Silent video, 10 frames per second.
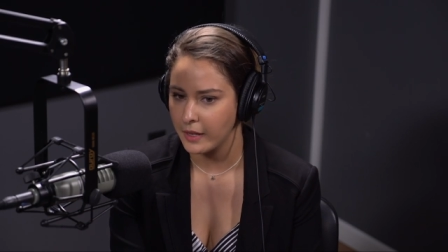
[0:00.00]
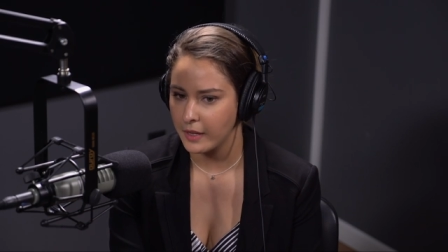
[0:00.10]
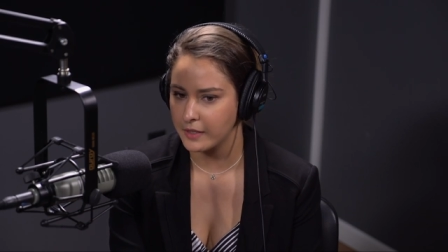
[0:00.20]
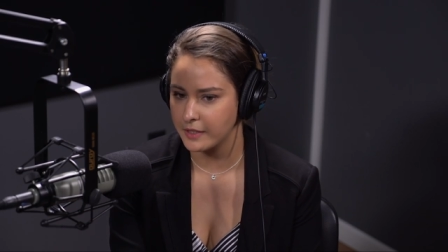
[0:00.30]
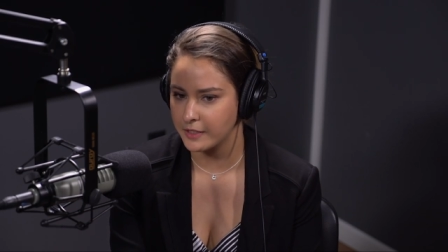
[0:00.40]

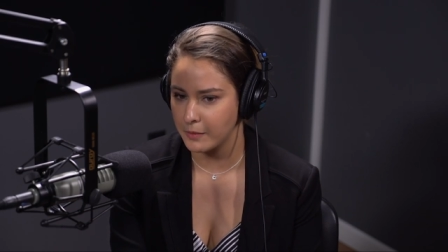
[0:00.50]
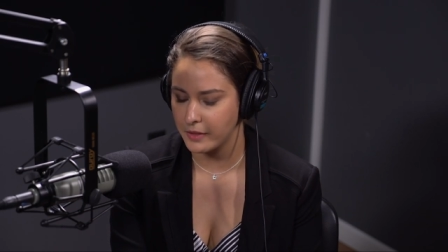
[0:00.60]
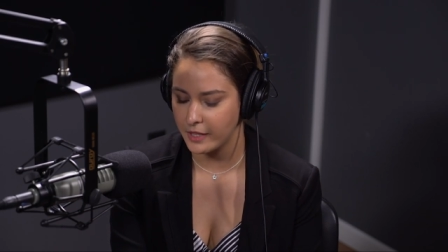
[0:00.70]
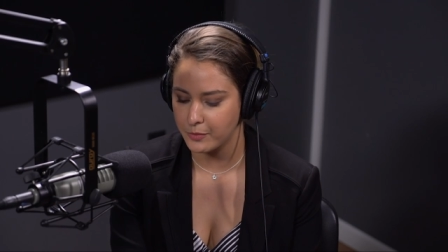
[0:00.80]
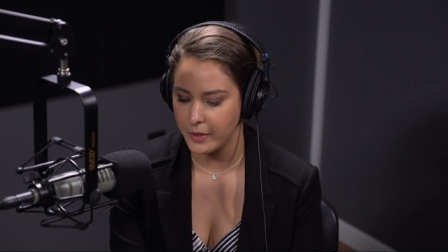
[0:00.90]
Is this something
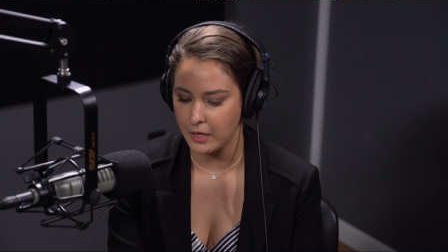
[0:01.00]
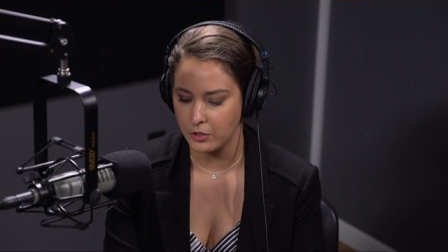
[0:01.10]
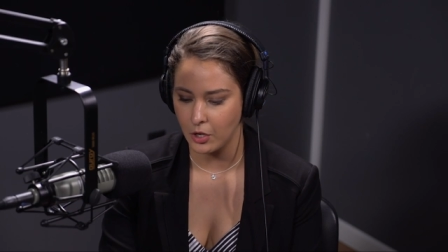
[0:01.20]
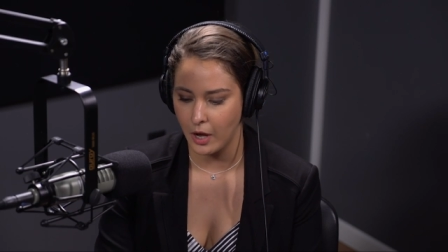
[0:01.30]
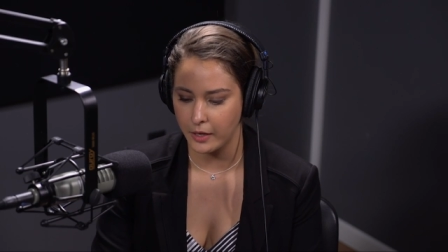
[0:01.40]
that's being
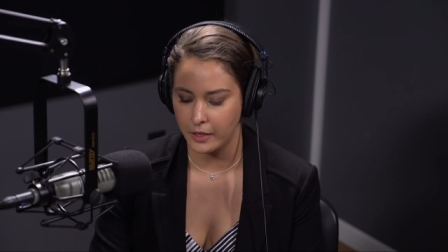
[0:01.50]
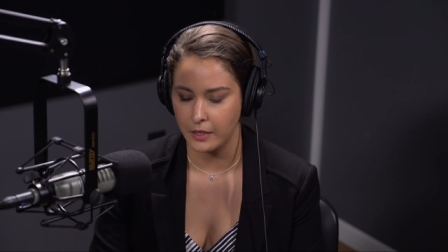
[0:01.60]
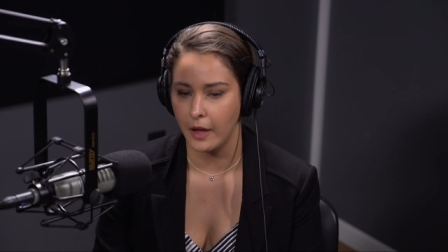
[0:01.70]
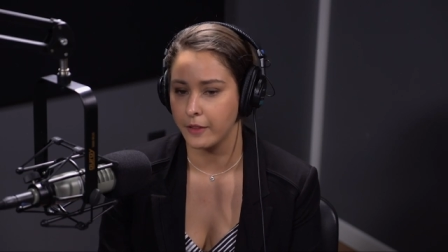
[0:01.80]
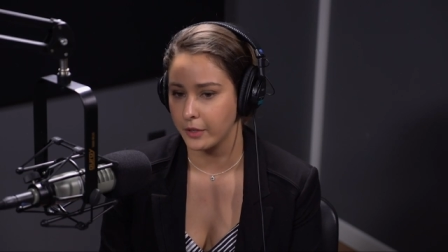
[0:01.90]
taught in
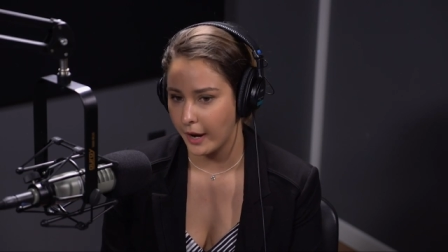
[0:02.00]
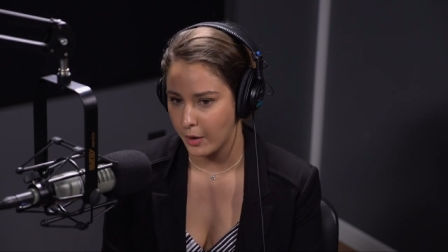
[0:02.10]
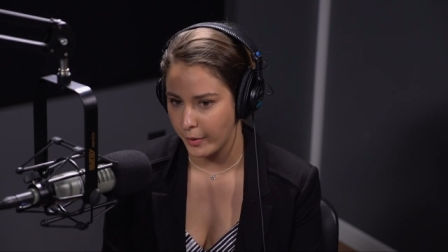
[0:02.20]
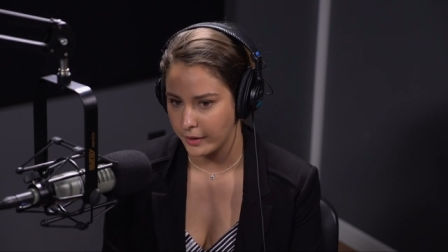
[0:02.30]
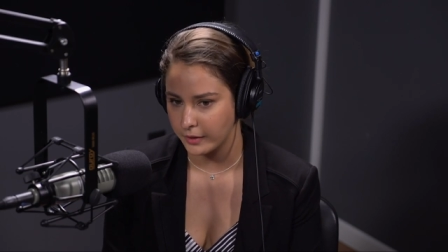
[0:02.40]
other
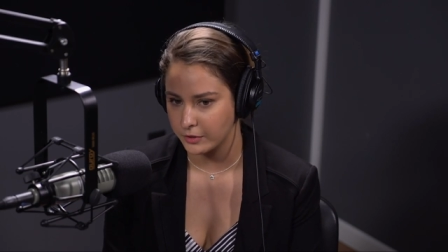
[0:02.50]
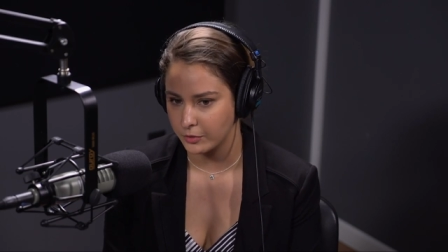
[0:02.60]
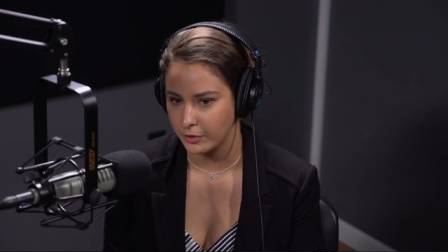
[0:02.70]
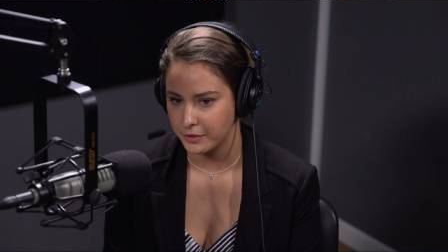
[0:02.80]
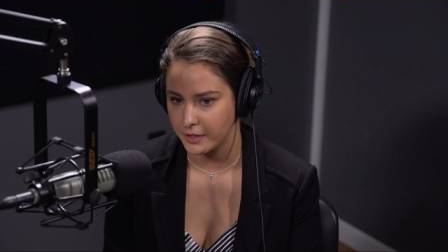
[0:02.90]
chiropractic schools?